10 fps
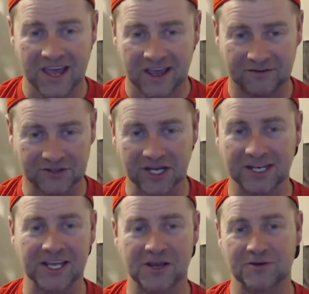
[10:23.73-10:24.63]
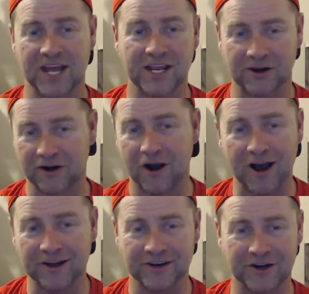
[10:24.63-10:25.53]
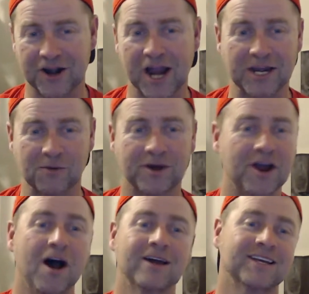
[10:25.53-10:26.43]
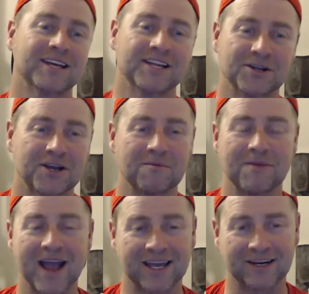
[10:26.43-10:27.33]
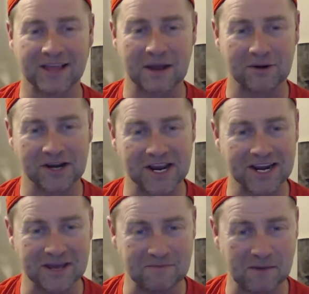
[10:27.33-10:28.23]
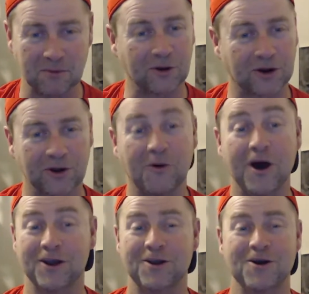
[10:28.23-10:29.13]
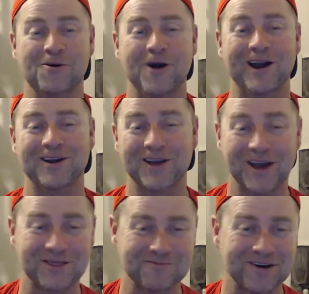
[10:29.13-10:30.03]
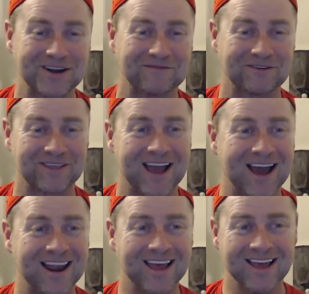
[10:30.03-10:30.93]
if suddenly you take your 91 Honda and you come back in a Lamborghini, people are going to want to know where you got the money for that,